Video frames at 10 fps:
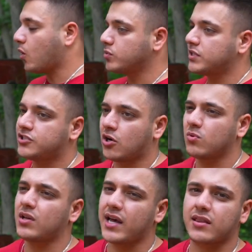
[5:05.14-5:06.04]
only
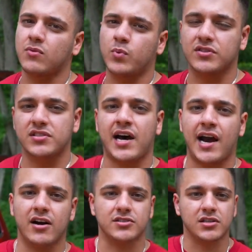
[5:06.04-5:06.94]
don't like the wheels and
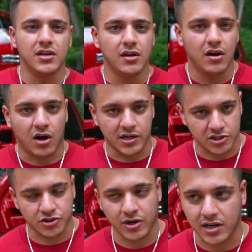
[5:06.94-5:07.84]
tires on our
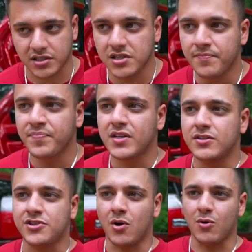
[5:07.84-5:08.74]
trucks,
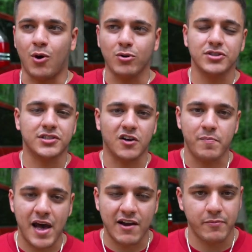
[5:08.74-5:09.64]
don't hold yourself
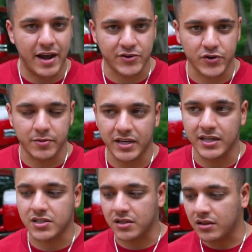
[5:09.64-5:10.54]
back from entering,
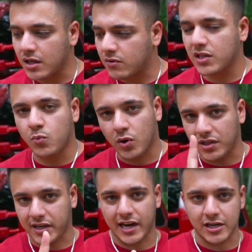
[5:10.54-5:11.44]
because literally one
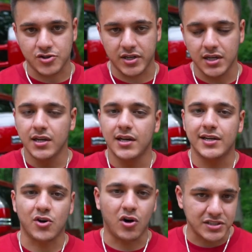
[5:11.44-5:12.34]
lucky entry
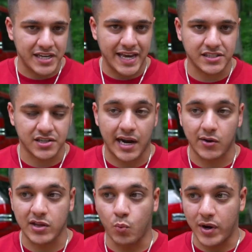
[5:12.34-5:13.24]
is all it takes to not
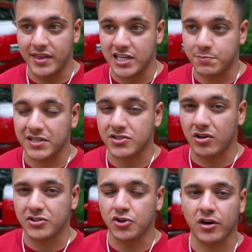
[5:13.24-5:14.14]
only win this, but it's
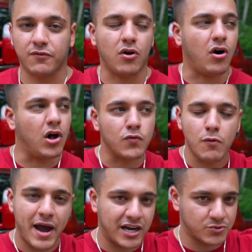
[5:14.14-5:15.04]
all it took for all of our
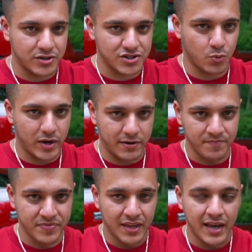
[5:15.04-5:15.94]
past winners to win.
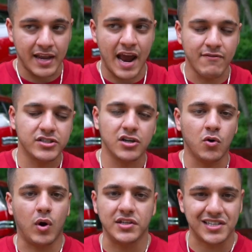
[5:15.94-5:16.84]
And every
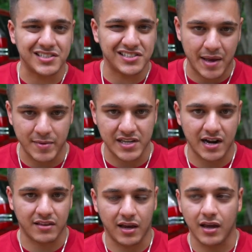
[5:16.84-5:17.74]
single one says the same
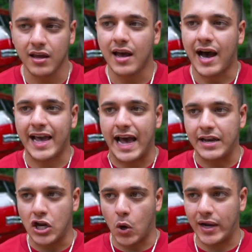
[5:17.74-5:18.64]
exact thing. I had
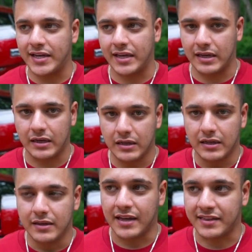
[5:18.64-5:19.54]
no idea
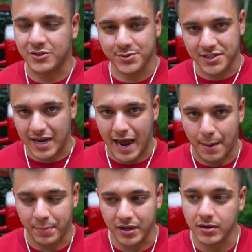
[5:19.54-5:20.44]
that this was gonna
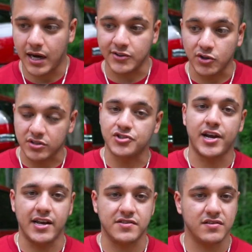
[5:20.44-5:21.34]
happen. I took the
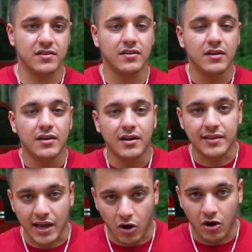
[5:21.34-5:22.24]
chance,
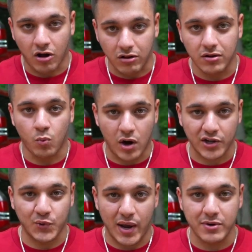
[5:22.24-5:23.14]
and they all
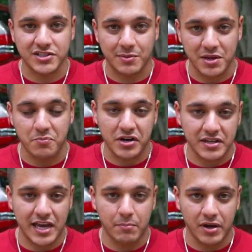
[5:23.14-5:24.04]
walked away with something pretty
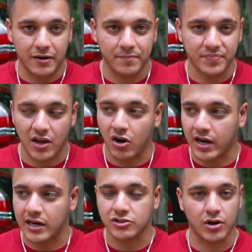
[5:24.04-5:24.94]
damn big. They all
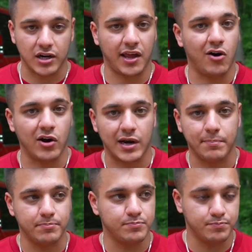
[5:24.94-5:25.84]
got a truck, they all got a
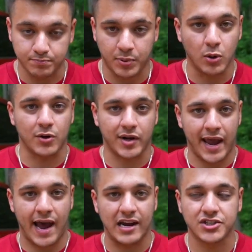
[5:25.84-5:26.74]
boatload of
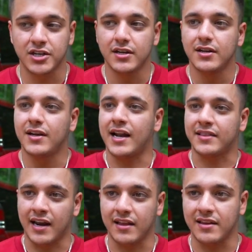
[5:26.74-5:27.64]
cash, and at
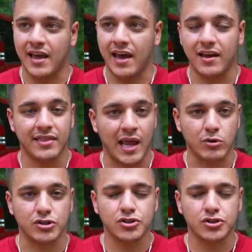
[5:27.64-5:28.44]
the end of the day, they were